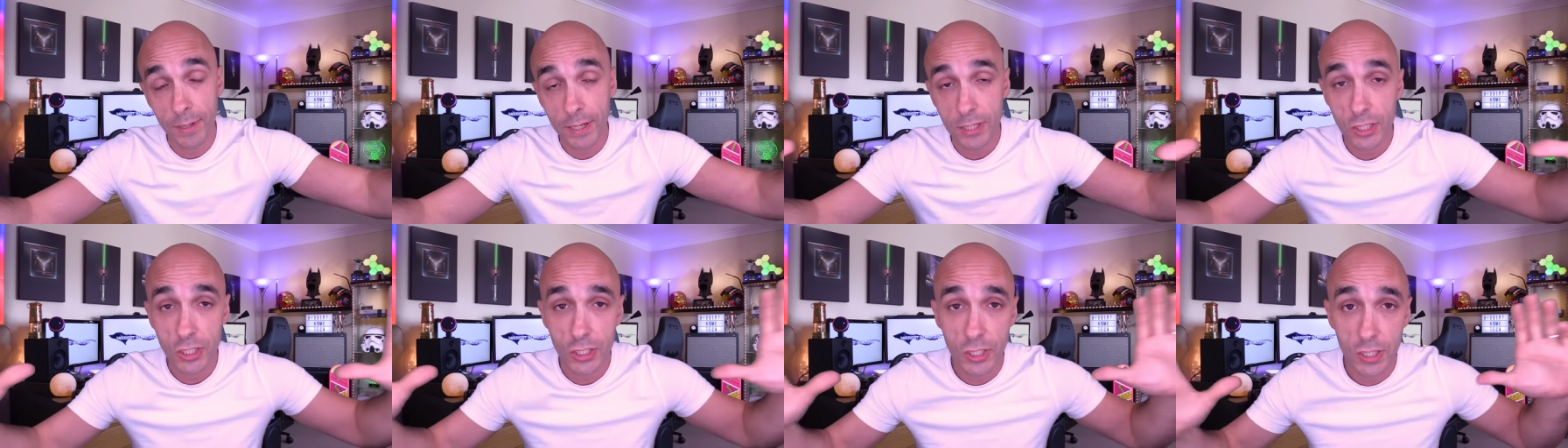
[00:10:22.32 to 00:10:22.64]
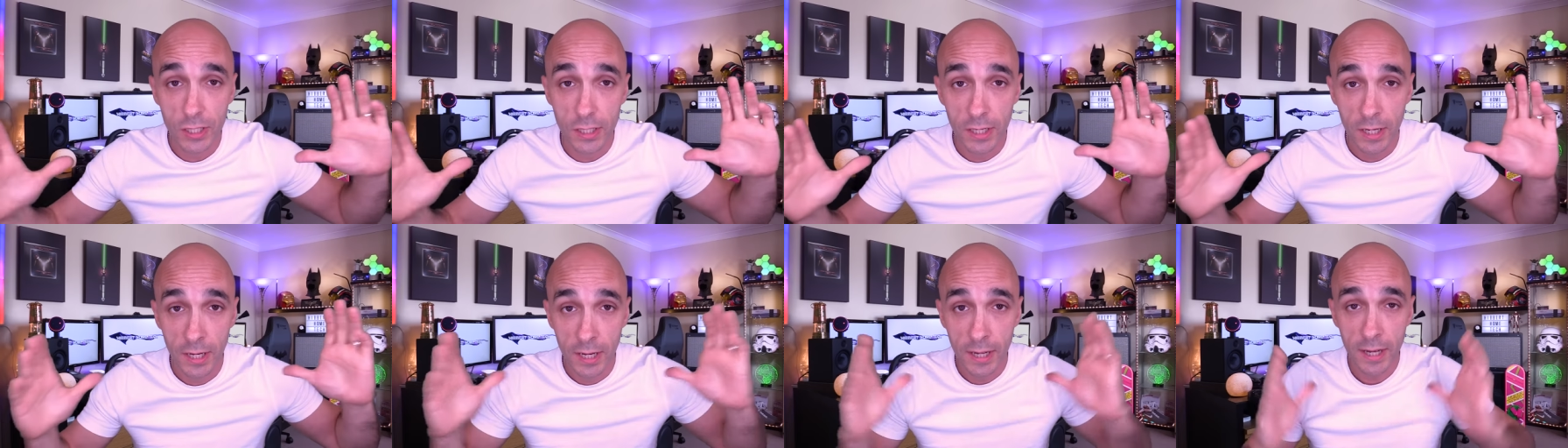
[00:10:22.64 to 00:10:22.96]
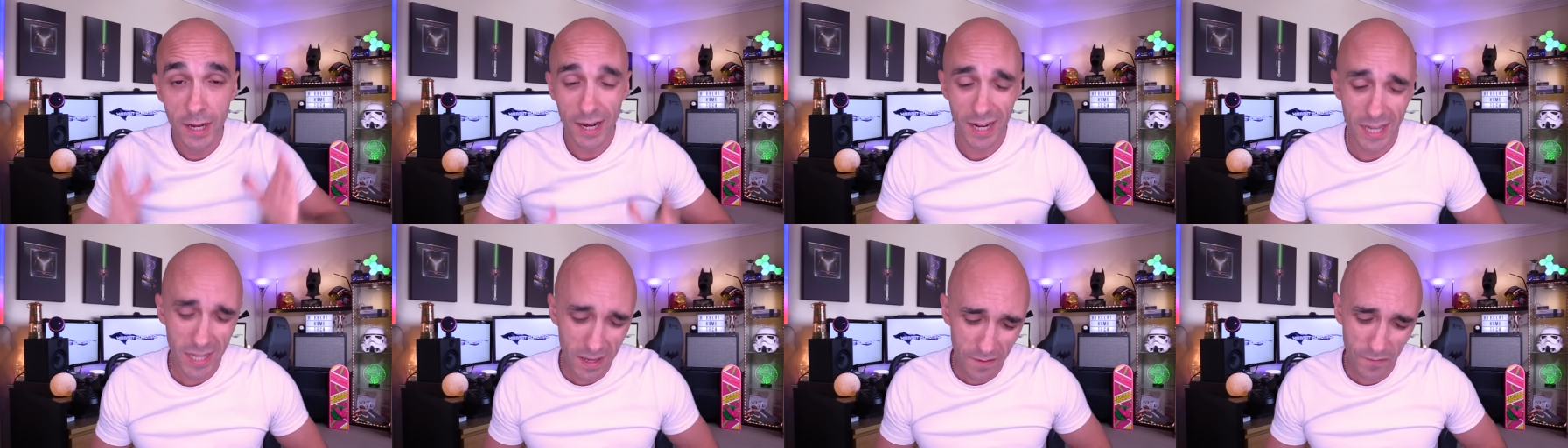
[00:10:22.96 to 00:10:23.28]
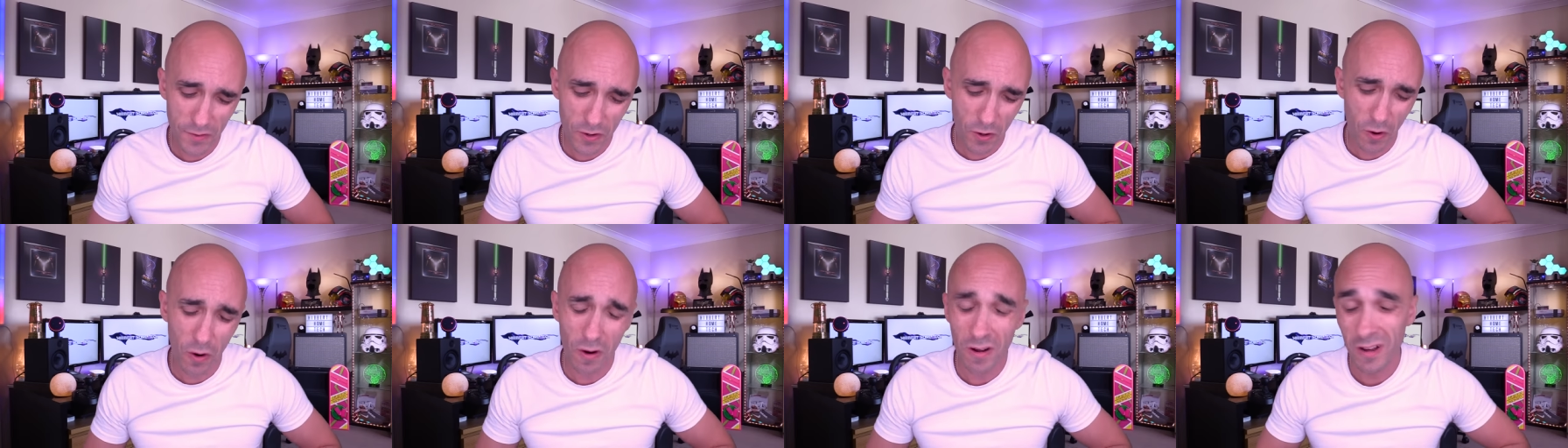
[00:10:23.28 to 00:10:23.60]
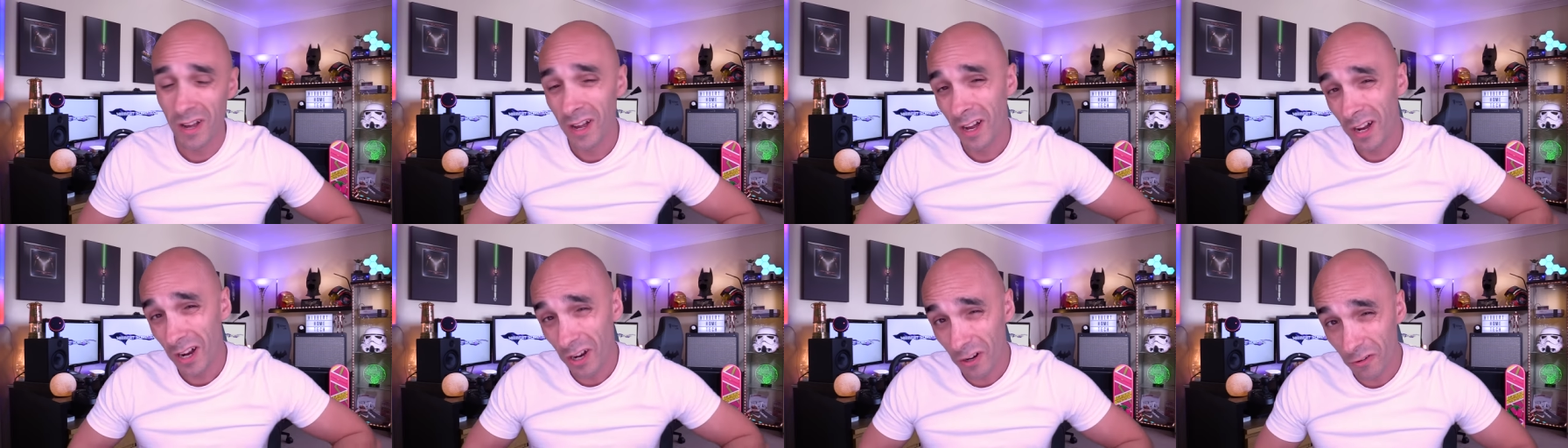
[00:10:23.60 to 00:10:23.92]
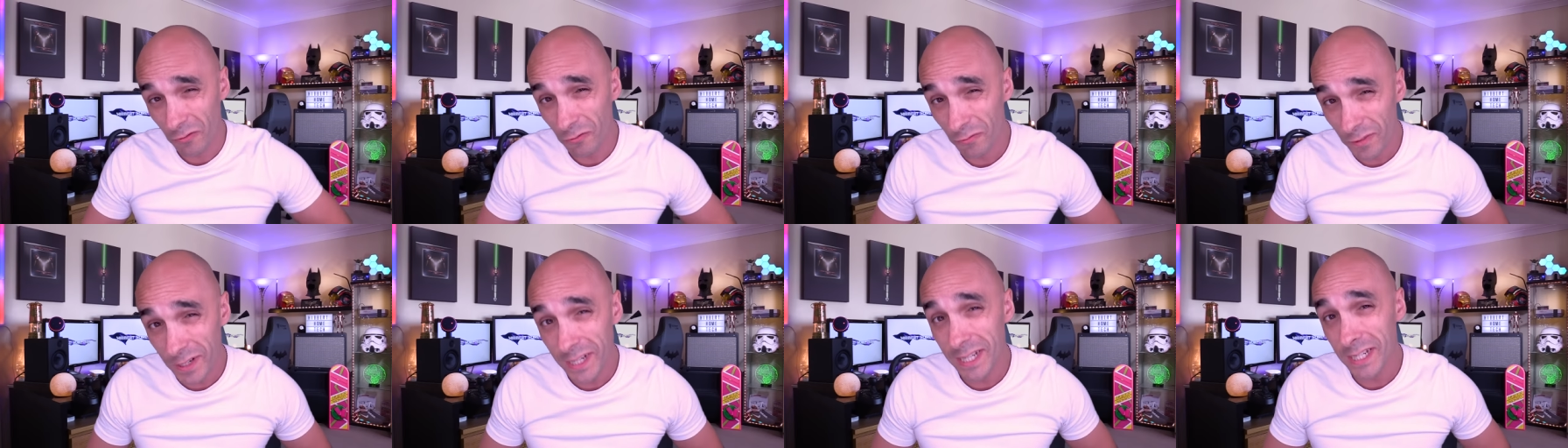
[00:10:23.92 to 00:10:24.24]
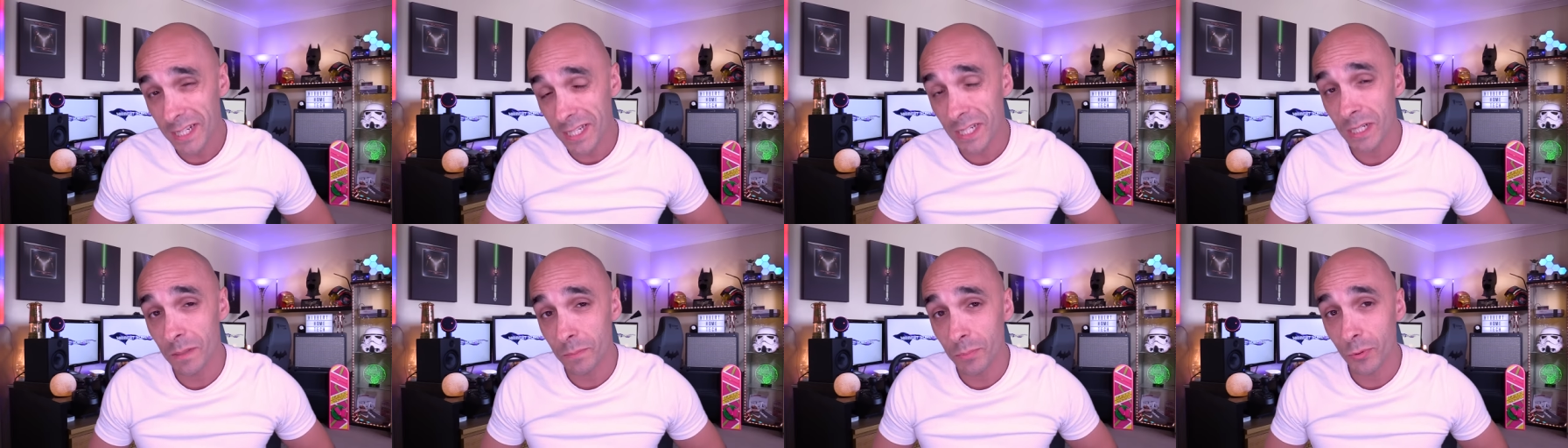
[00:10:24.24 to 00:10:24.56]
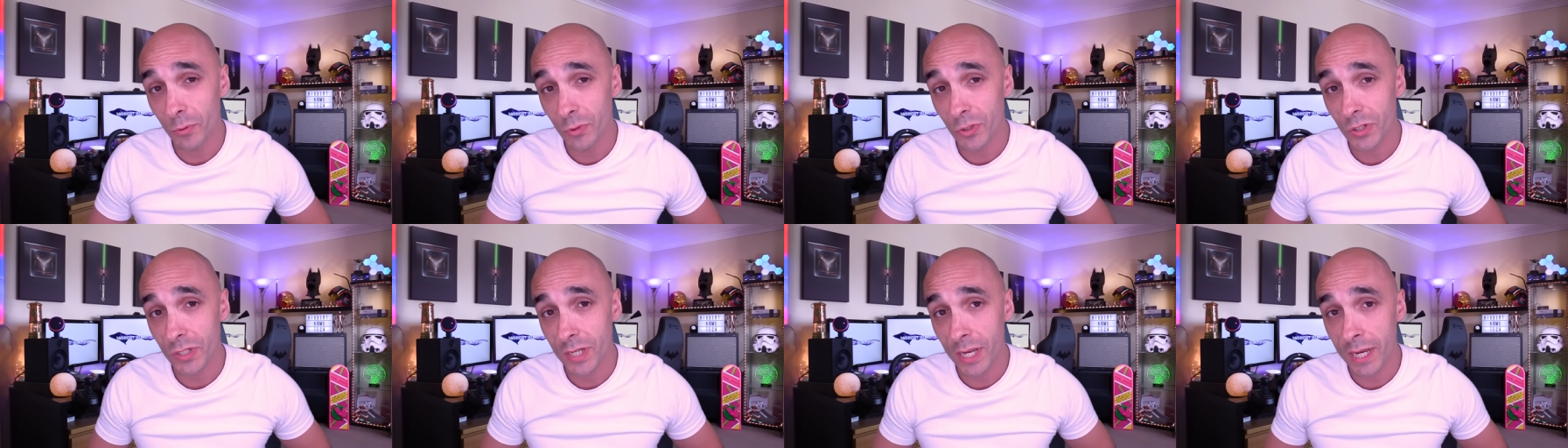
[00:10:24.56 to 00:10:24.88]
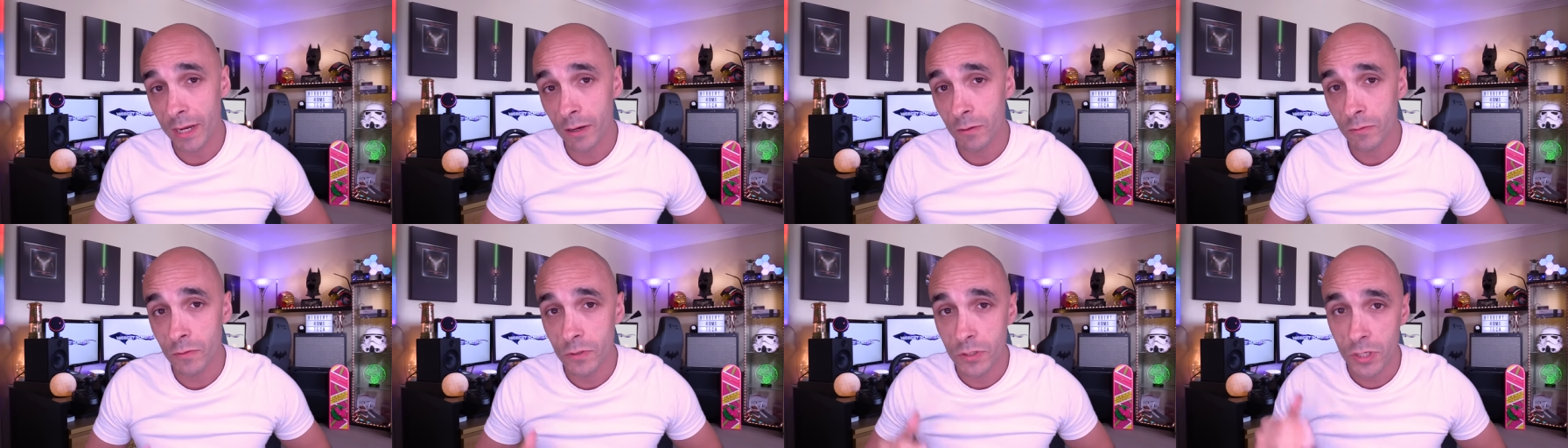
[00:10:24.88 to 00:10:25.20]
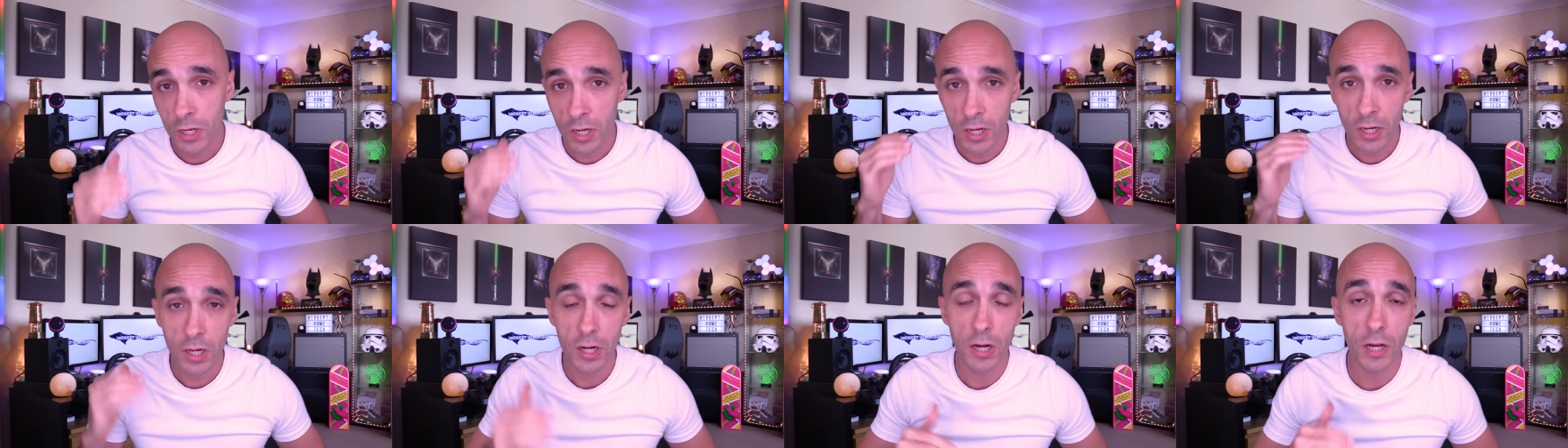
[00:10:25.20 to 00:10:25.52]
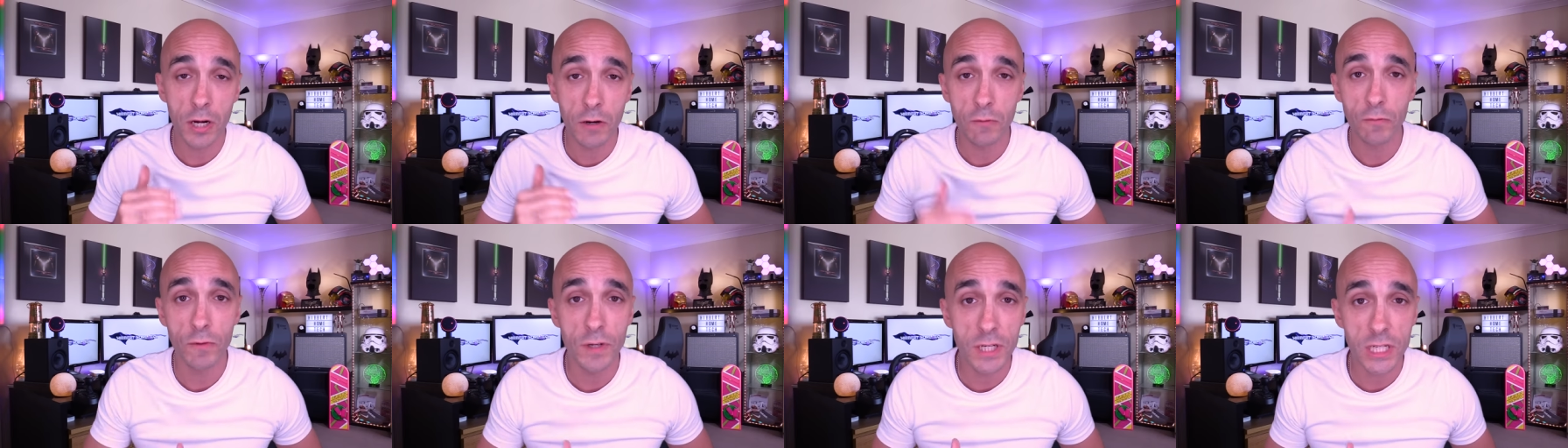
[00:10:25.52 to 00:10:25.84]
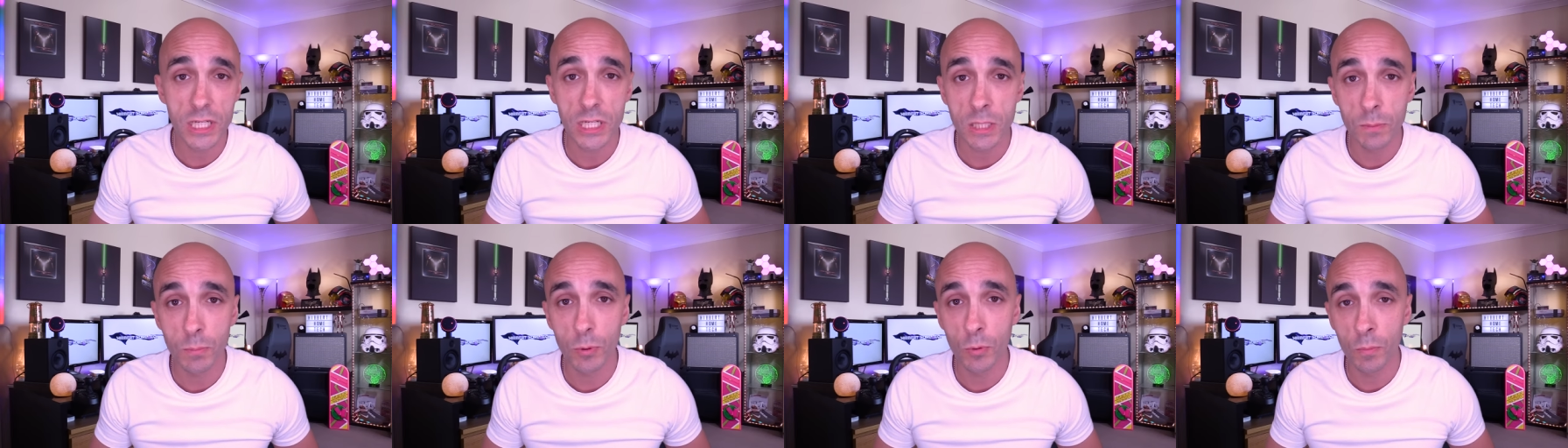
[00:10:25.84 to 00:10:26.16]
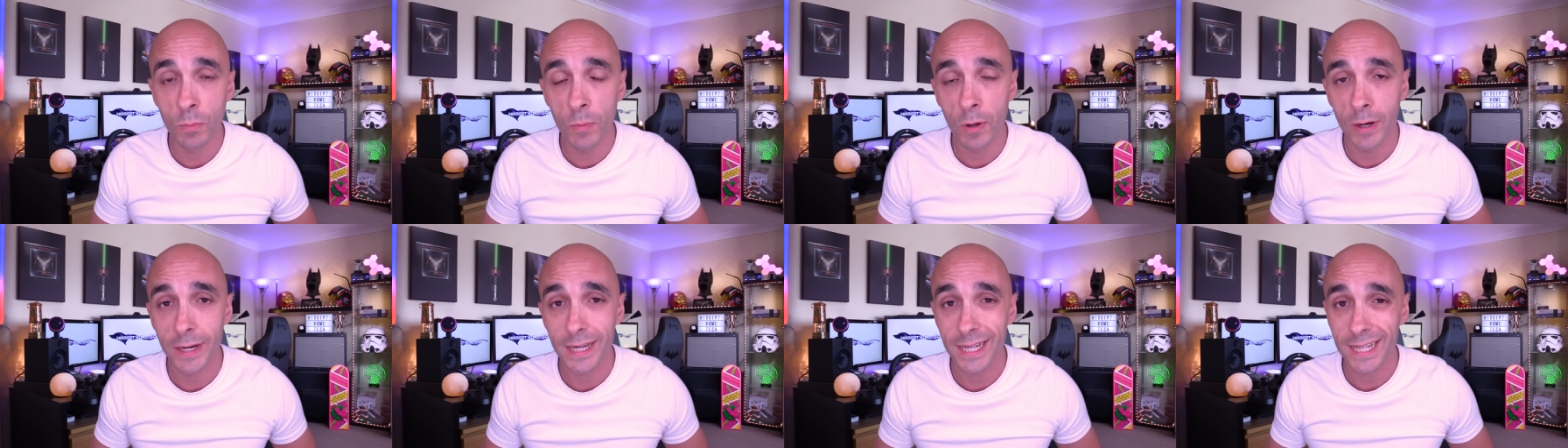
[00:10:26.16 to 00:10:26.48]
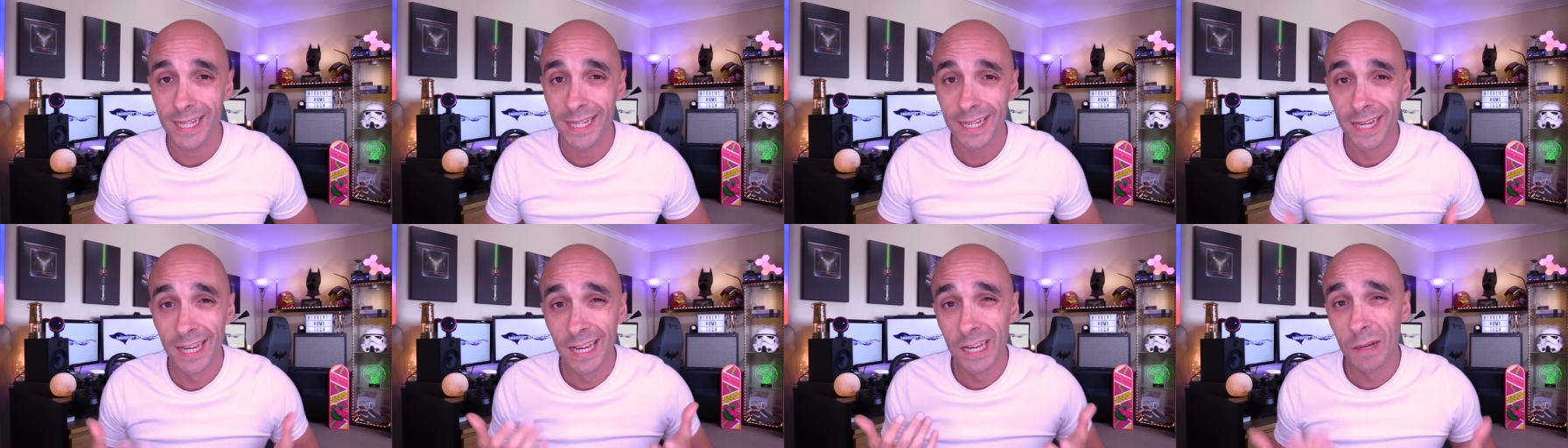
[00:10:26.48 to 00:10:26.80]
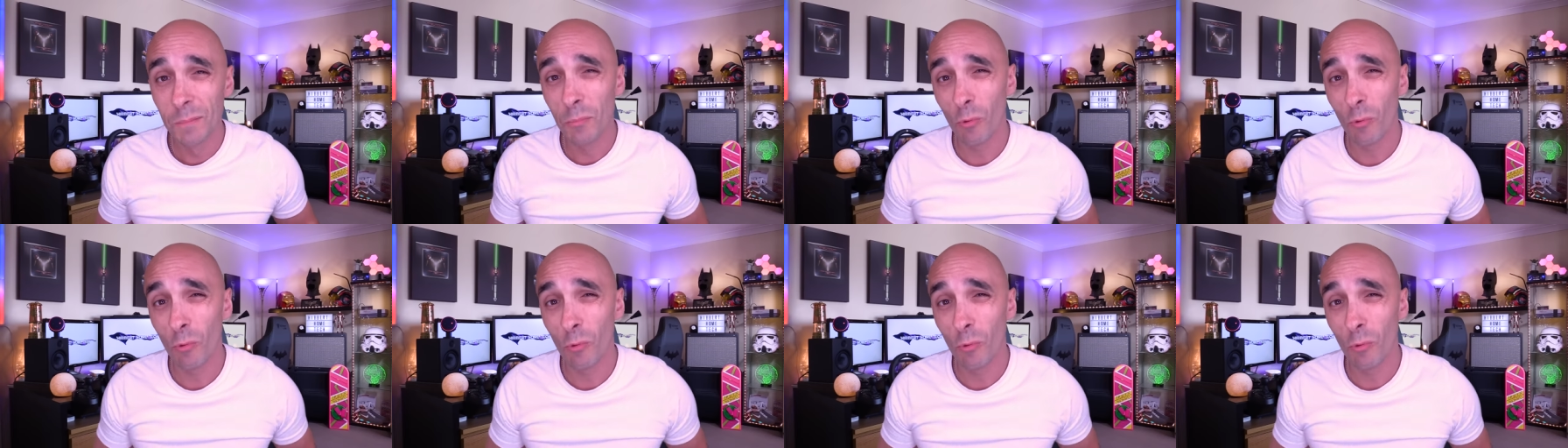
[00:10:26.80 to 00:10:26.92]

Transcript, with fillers: picture and you've got a reasonable sound and a reasonable mic.